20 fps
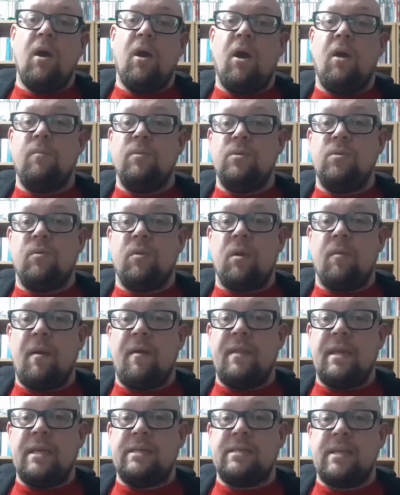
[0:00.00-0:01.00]
I'll be talking
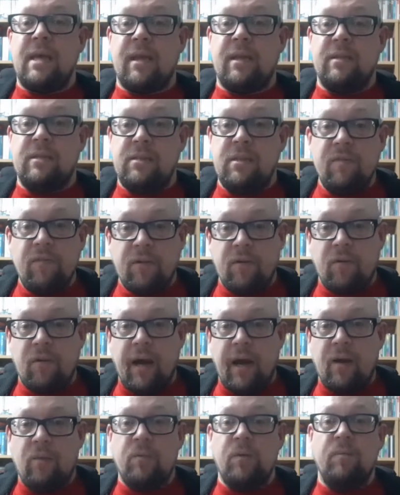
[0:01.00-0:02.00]
about their second difficult
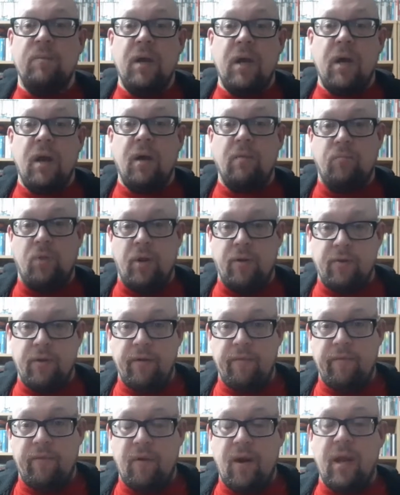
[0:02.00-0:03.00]
album, A
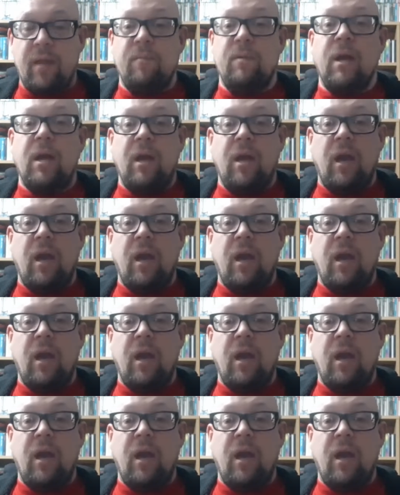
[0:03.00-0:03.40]
Broken Frame.